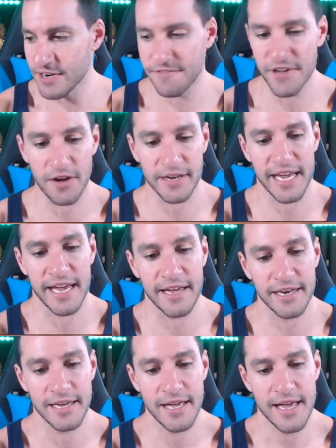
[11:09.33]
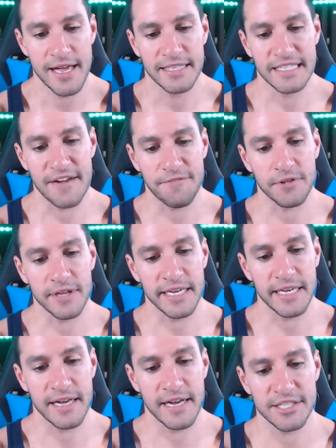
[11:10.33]
And if y'all can,
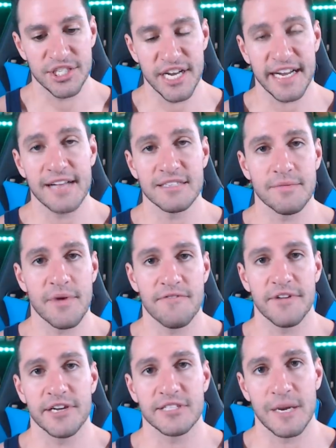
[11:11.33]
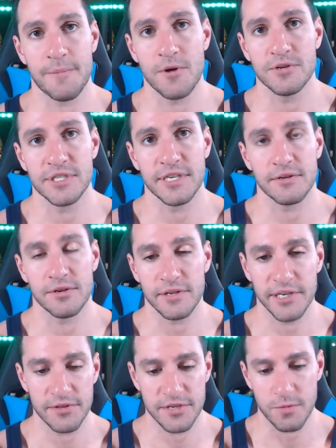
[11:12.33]
definitely uh, check out some of my videos that I posted
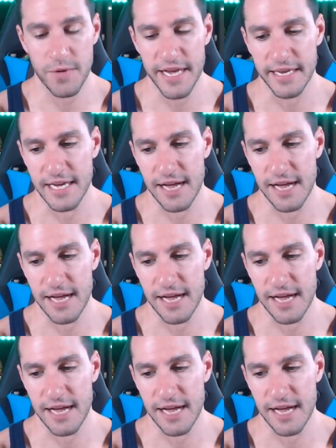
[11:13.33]
earlier this week.